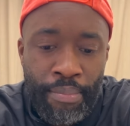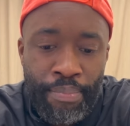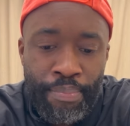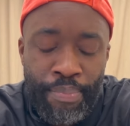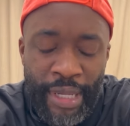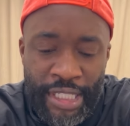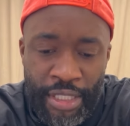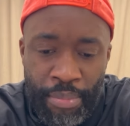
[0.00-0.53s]

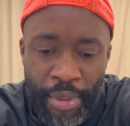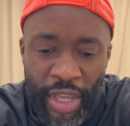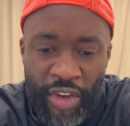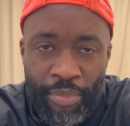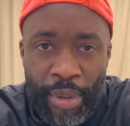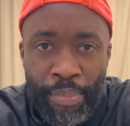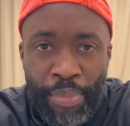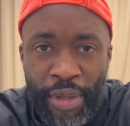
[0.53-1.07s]

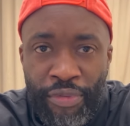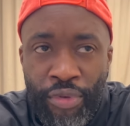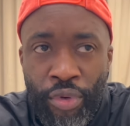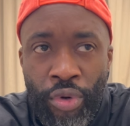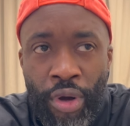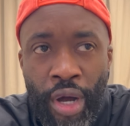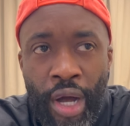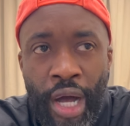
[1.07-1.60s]
Beterbiev. But
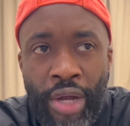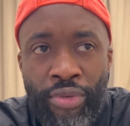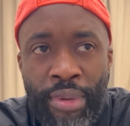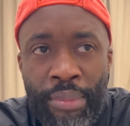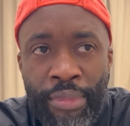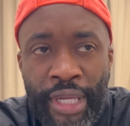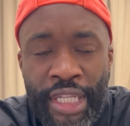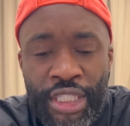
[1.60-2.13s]
Bivol, I
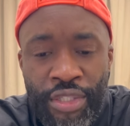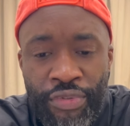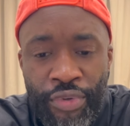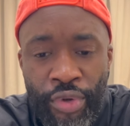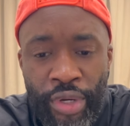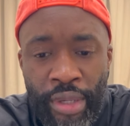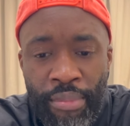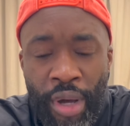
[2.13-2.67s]
remember
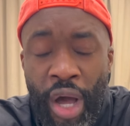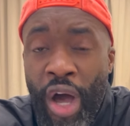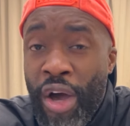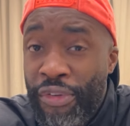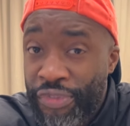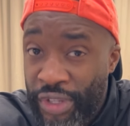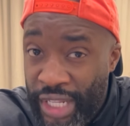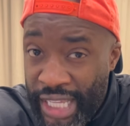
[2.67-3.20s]
interviewing him
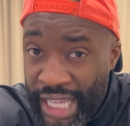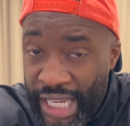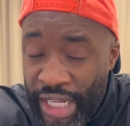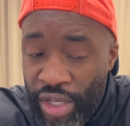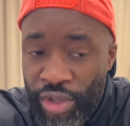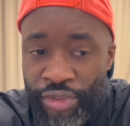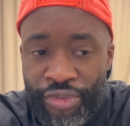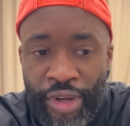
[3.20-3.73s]
after the
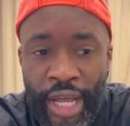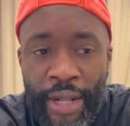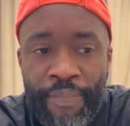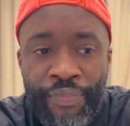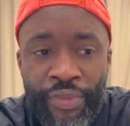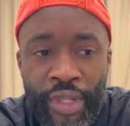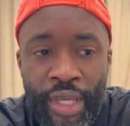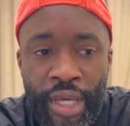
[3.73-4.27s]
Canelo fight,
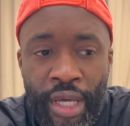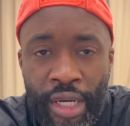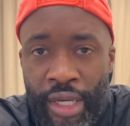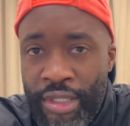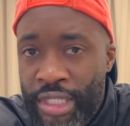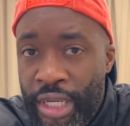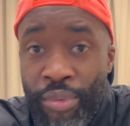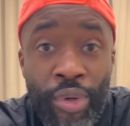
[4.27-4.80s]
and I
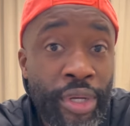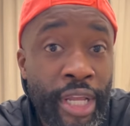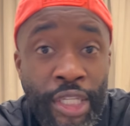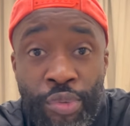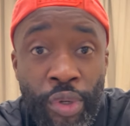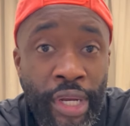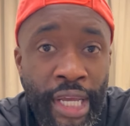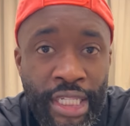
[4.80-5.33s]
was like, what next?
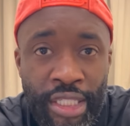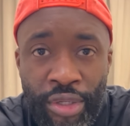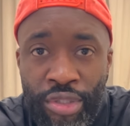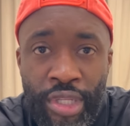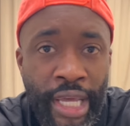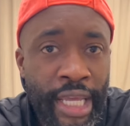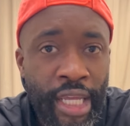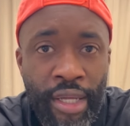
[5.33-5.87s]
And he was
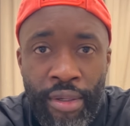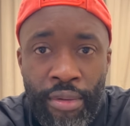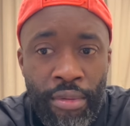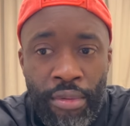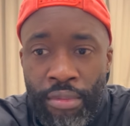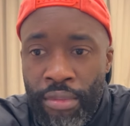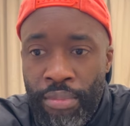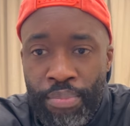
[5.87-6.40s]
like,
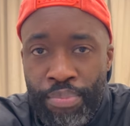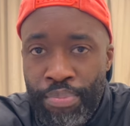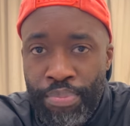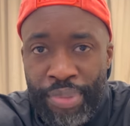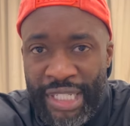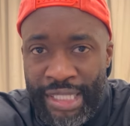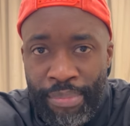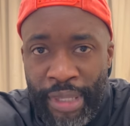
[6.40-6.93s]

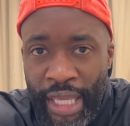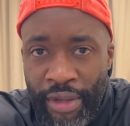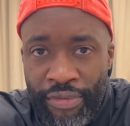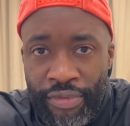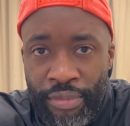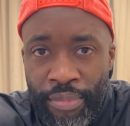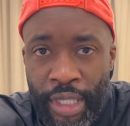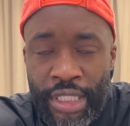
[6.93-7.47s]
Beterbiev.
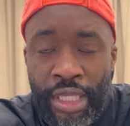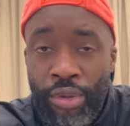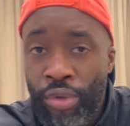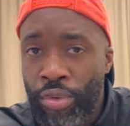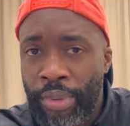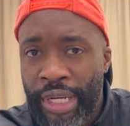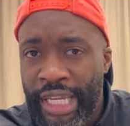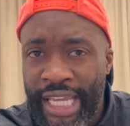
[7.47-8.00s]
But I was like,
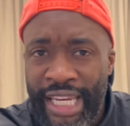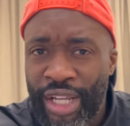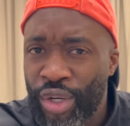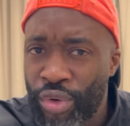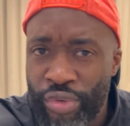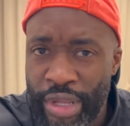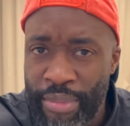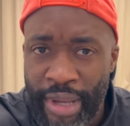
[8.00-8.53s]
oh, but the
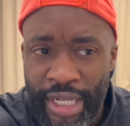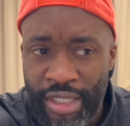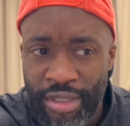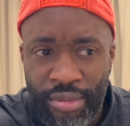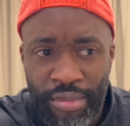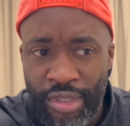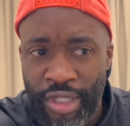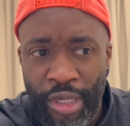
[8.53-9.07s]
Canelo rematch
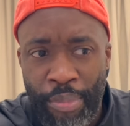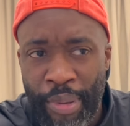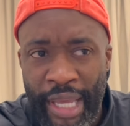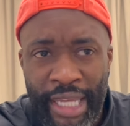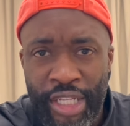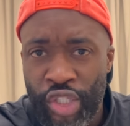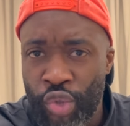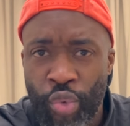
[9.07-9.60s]
is going to
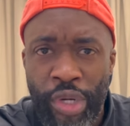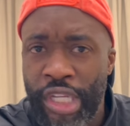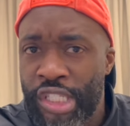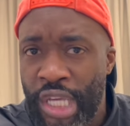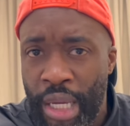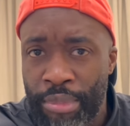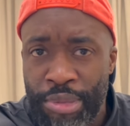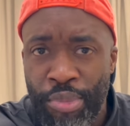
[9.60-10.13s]
pay 20
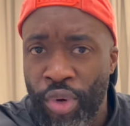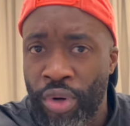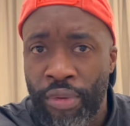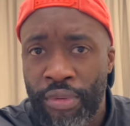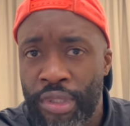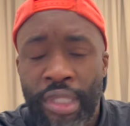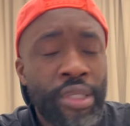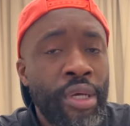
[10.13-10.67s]
times more.
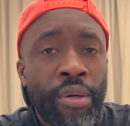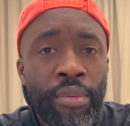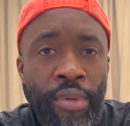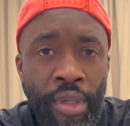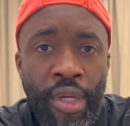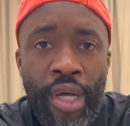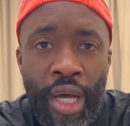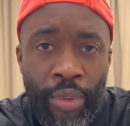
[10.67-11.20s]
He was like, no,
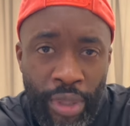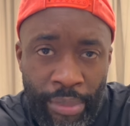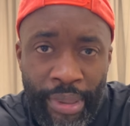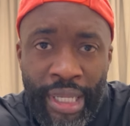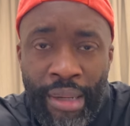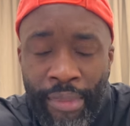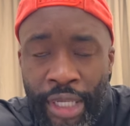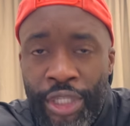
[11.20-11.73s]
I want to
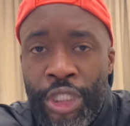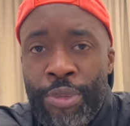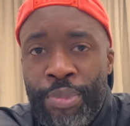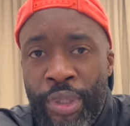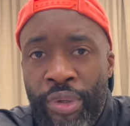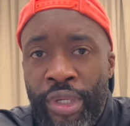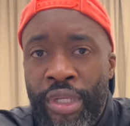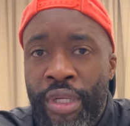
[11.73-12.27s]
become
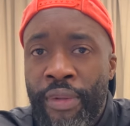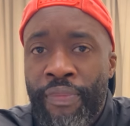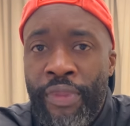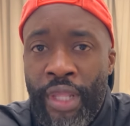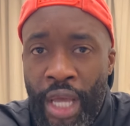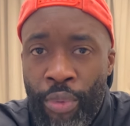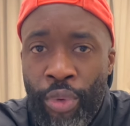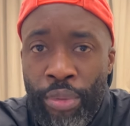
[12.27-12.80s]
undisputed.
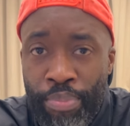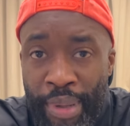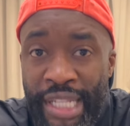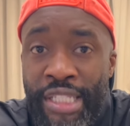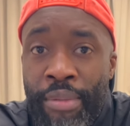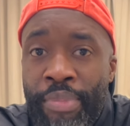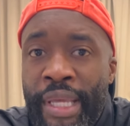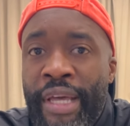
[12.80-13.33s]
I want
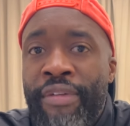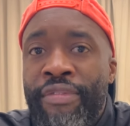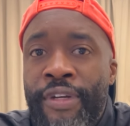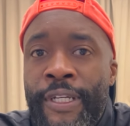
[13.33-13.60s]
Beterbiev.